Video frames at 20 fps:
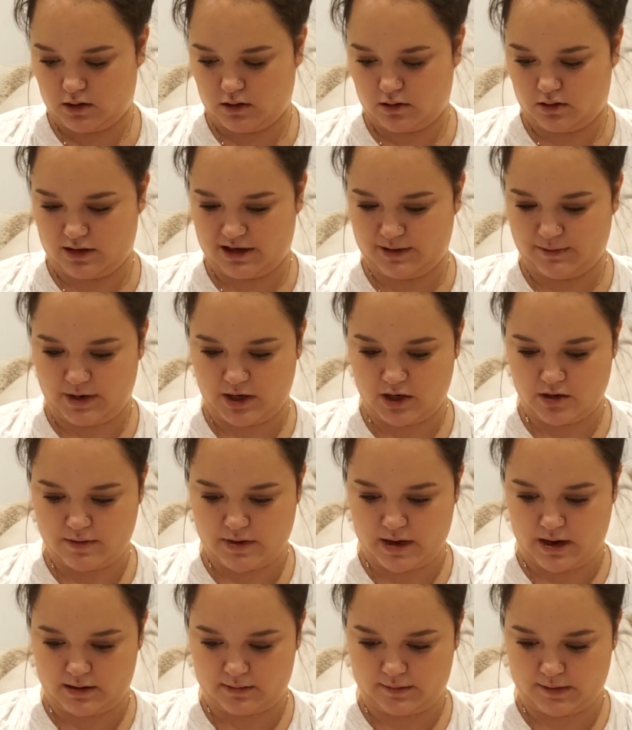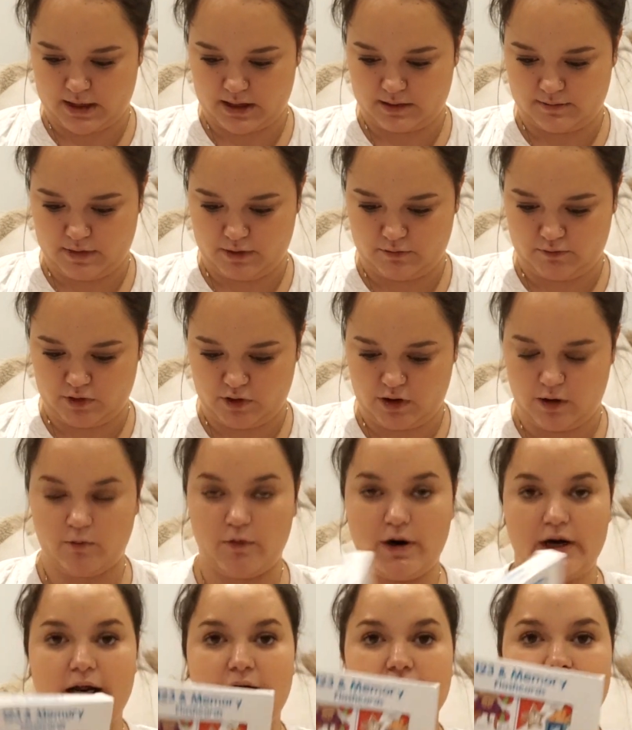Oh, he might not be able to play the memory one.
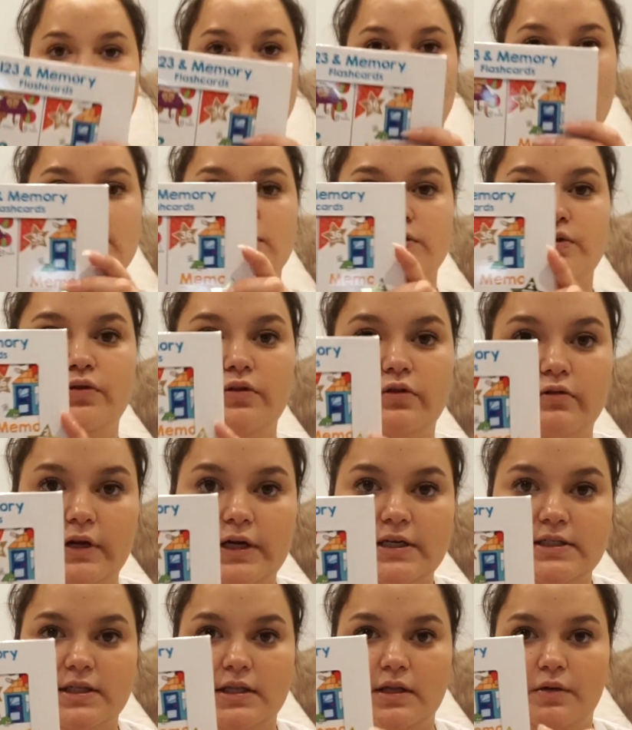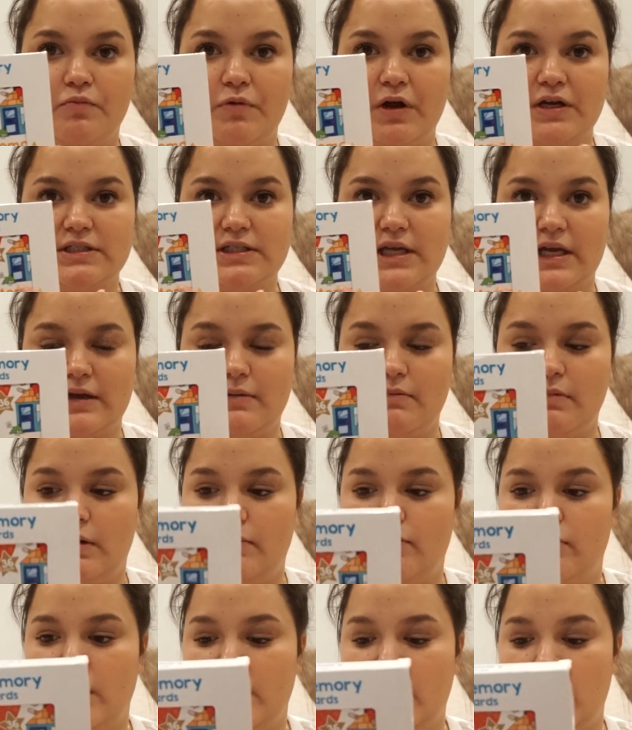One has one, two, threes, and then one's like a
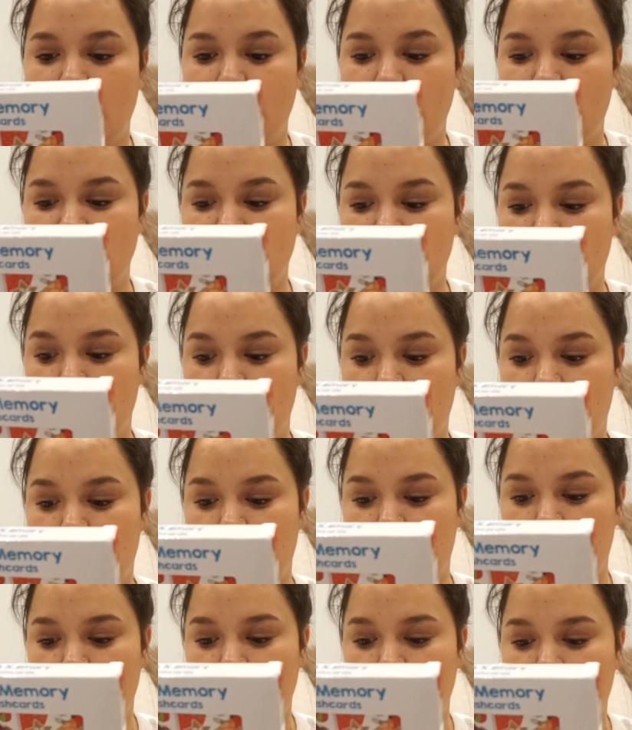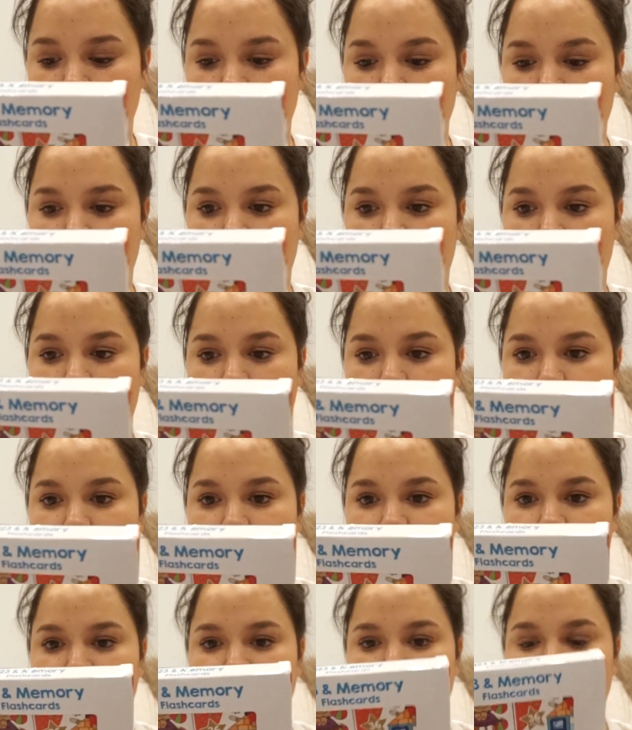memory game, I think.
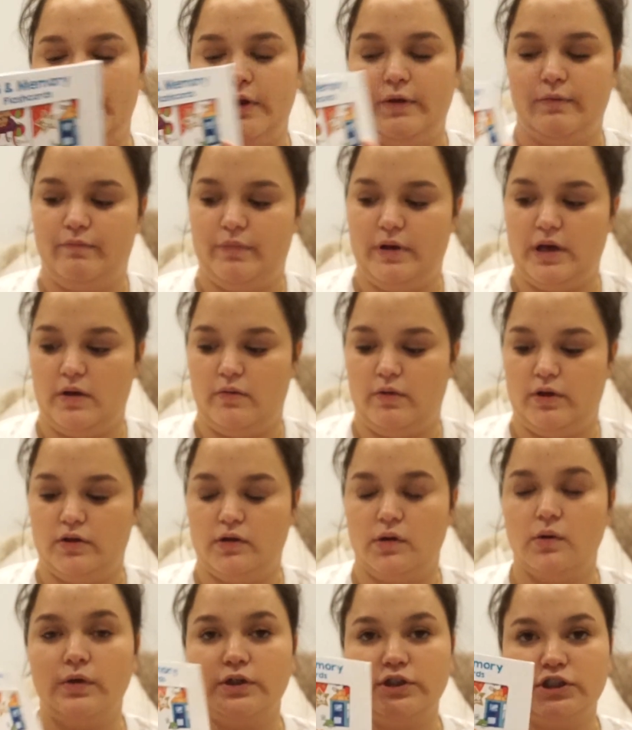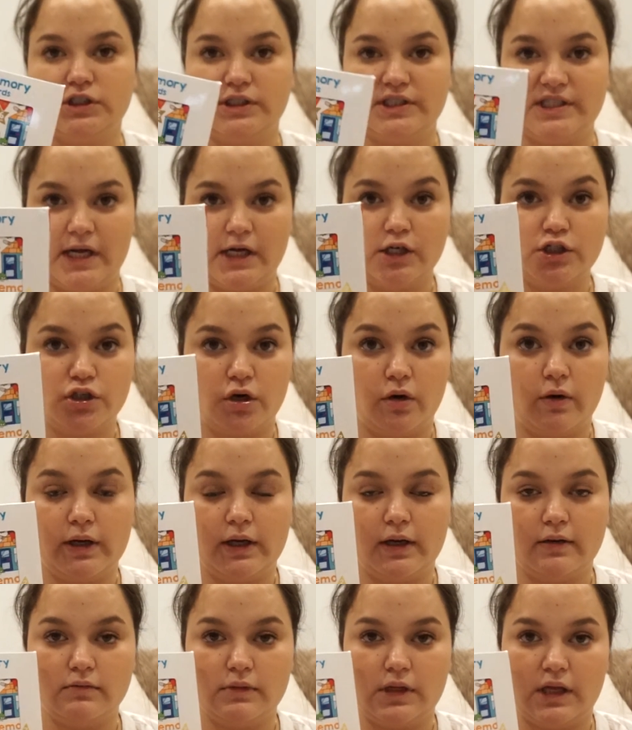Um, but yeah, we thought we'd just start
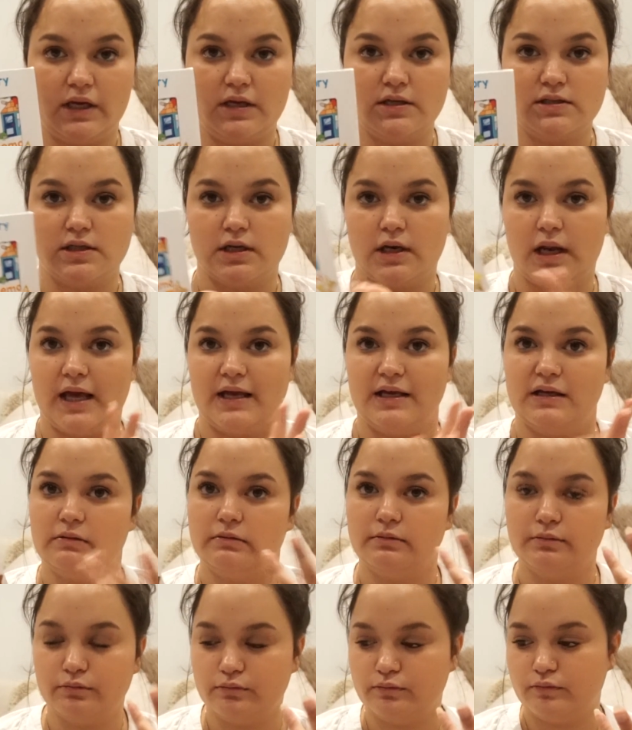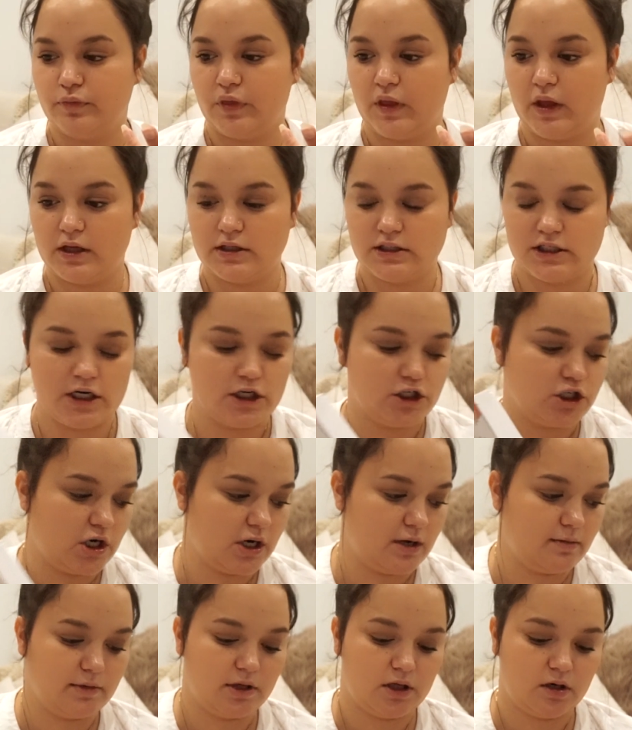showing him these and like teaching
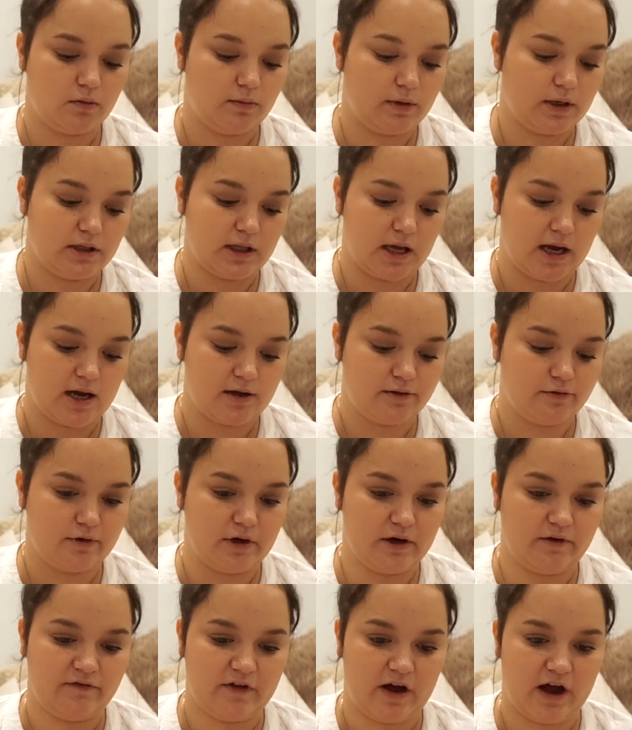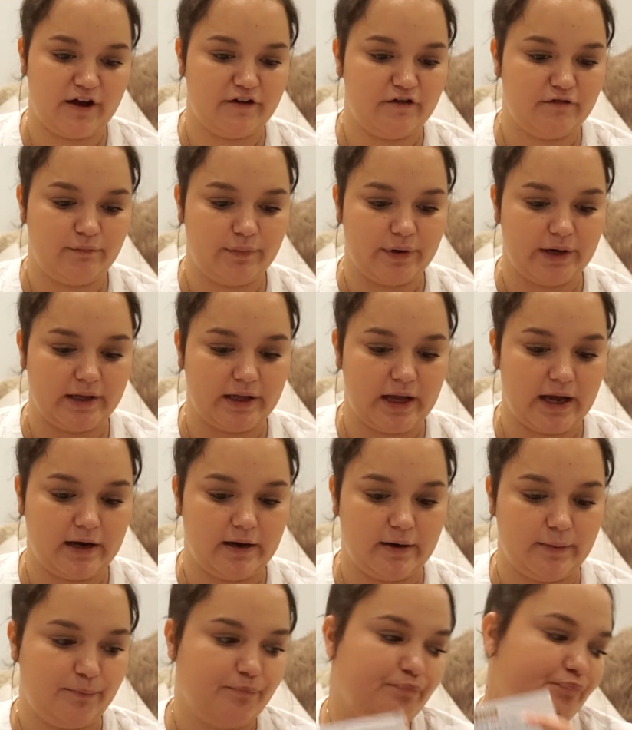him a little bit. They are three to five, but like
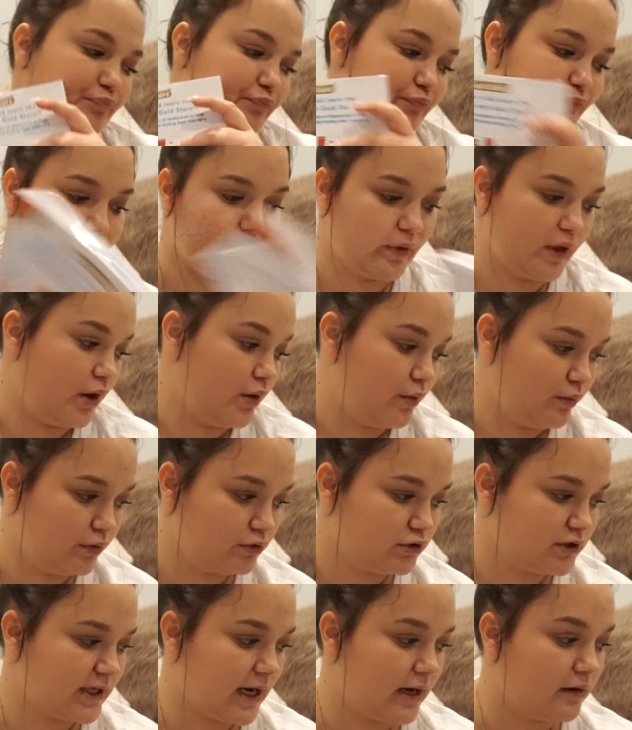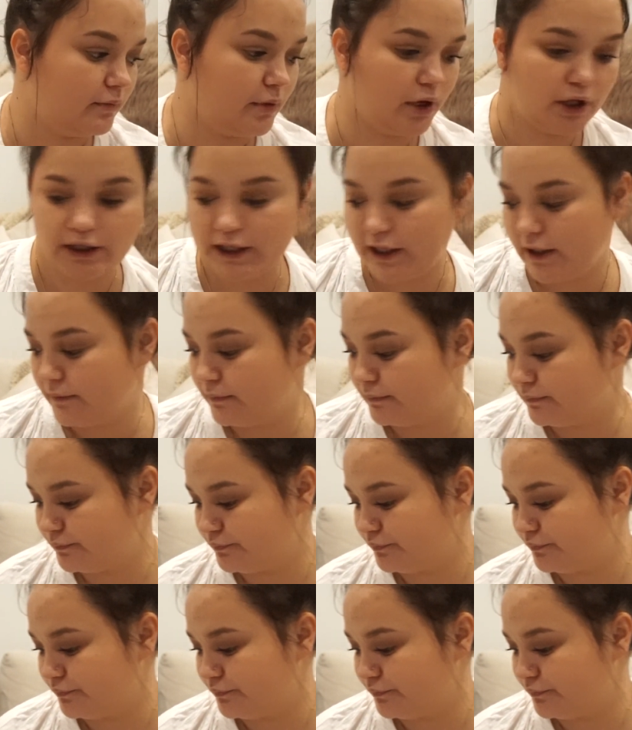we'll start him early.